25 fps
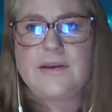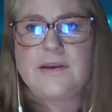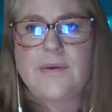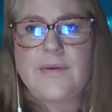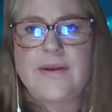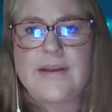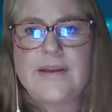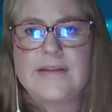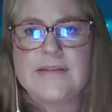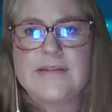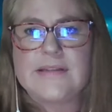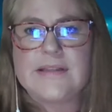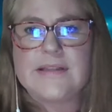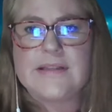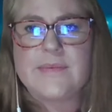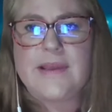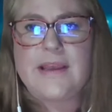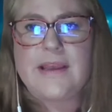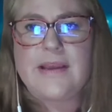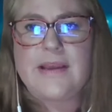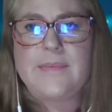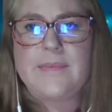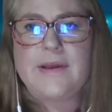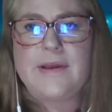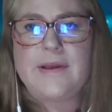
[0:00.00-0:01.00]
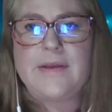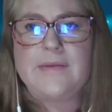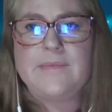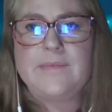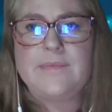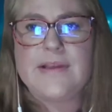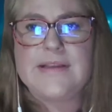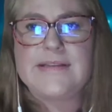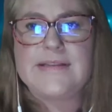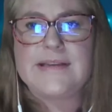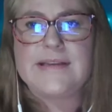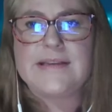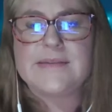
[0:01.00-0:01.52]
going into them here, but
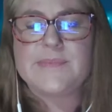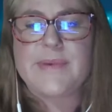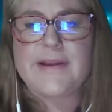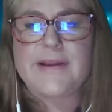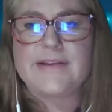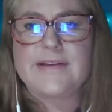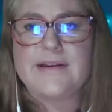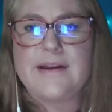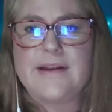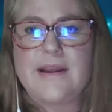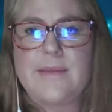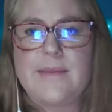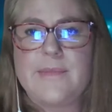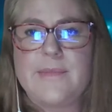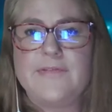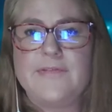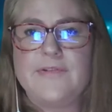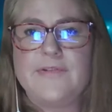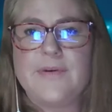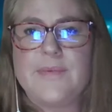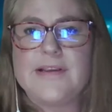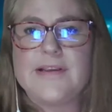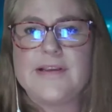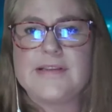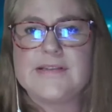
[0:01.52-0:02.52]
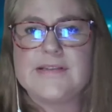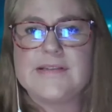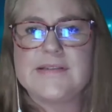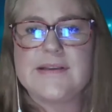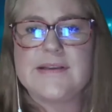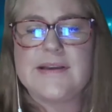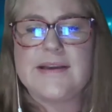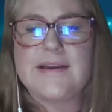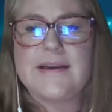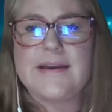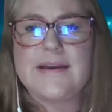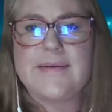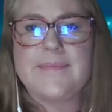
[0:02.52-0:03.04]
please expect an email from us.
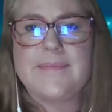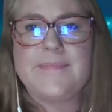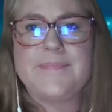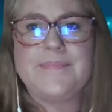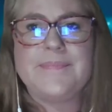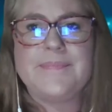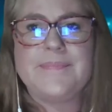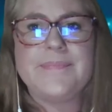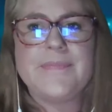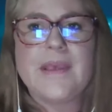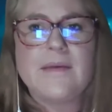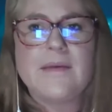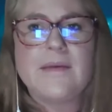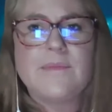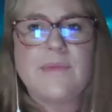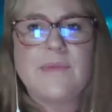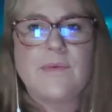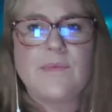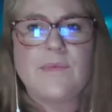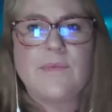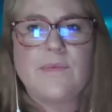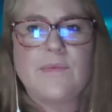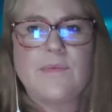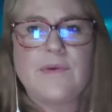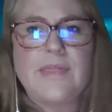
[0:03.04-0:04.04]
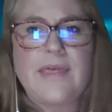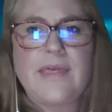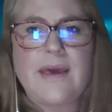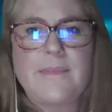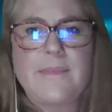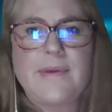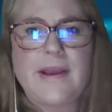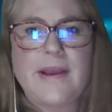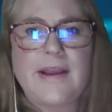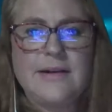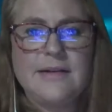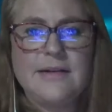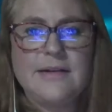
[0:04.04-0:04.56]
But with
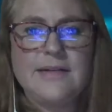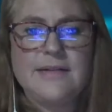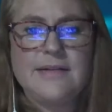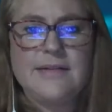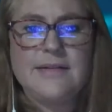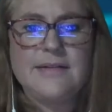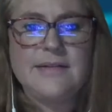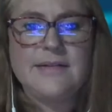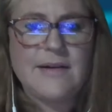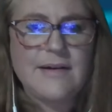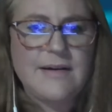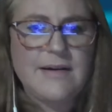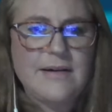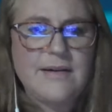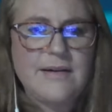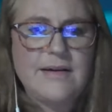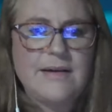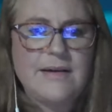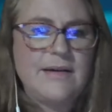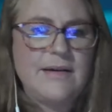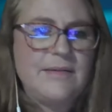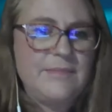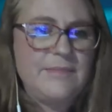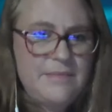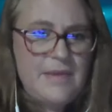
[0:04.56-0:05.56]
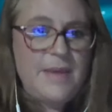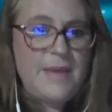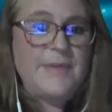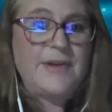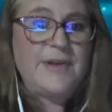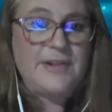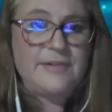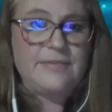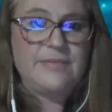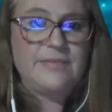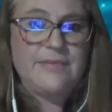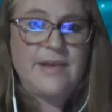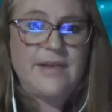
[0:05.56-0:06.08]
that, Pete, maybe
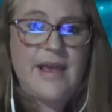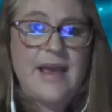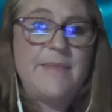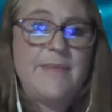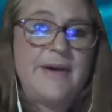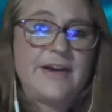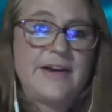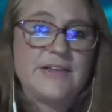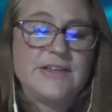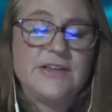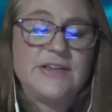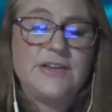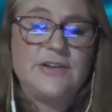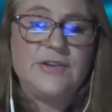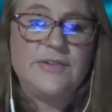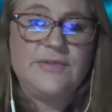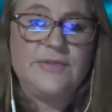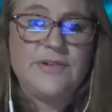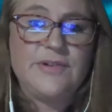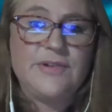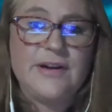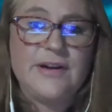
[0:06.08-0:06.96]
I'll hand back to you